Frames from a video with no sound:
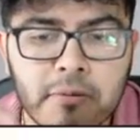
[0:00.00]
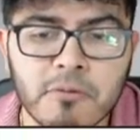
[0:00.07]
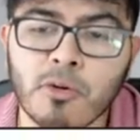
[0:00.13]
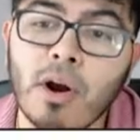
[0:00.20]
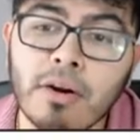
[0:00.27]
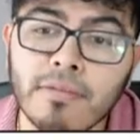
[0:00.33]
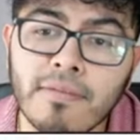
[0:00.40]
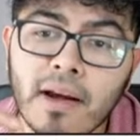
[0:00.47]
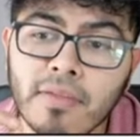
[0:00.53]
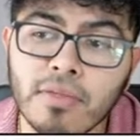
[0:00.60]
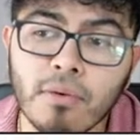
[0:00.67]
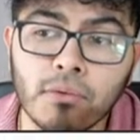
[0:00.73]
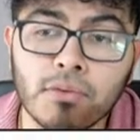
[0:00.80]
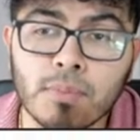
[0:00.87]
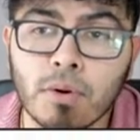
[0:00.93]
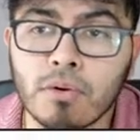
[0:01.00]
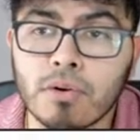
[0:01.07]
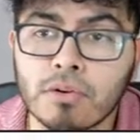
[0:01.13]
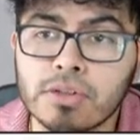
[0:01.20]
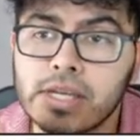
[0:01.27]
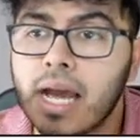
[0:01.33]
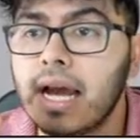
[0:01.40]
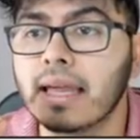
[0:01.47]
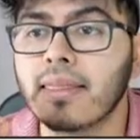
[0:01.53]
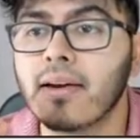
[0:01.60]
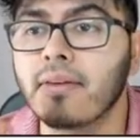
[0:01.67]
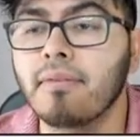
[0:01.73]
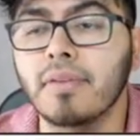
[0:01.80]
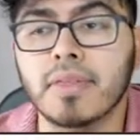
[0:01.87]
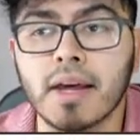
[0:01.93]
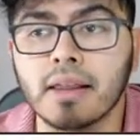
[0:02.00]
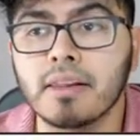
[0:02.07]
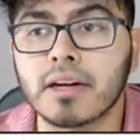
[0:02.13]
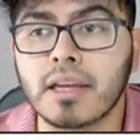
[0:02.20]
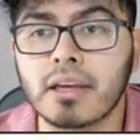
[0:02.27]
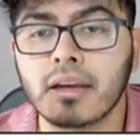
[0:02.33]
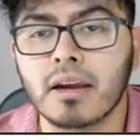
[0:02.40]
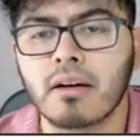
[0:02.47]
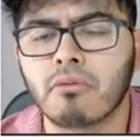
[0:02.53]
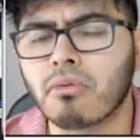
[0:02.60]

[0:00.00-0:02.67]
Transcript: try to find those brokers. I like Fidelity.